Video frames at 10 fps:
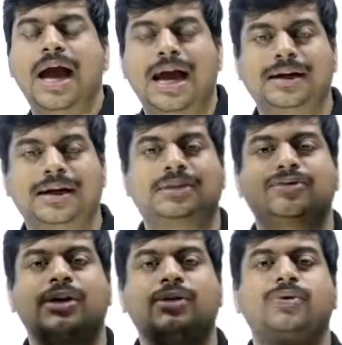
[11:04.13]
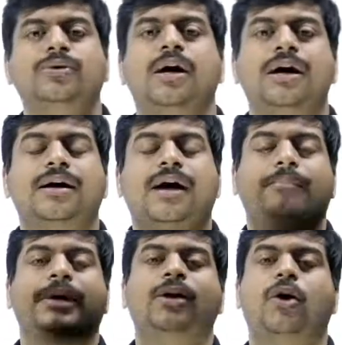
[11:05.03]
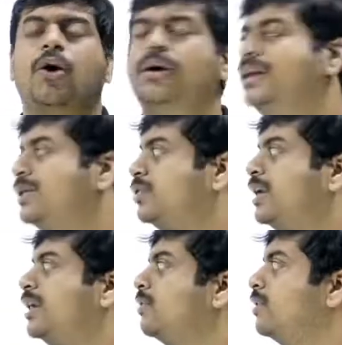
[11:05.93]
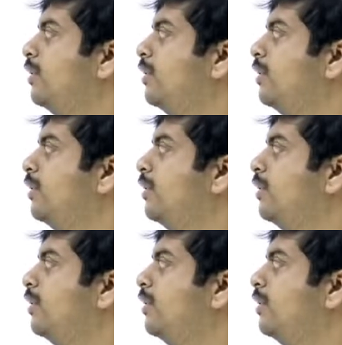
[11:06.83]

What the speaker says: and let's try to combine all these together.